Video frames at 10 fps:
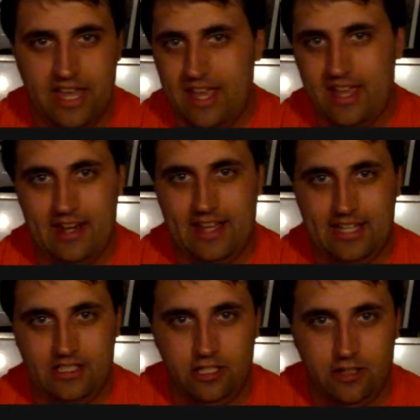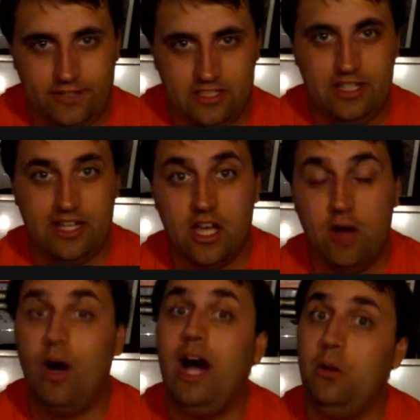And Hasselhoff is like,
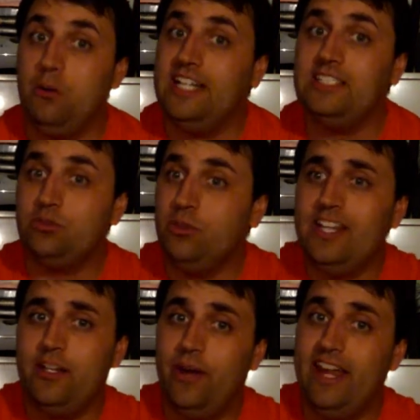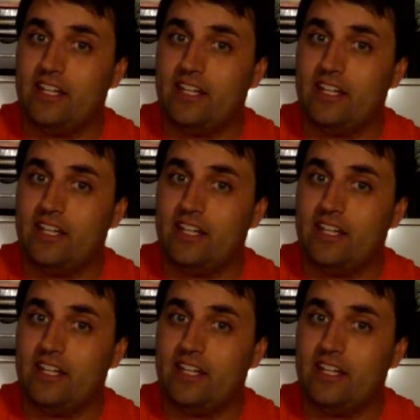wow, that's really great,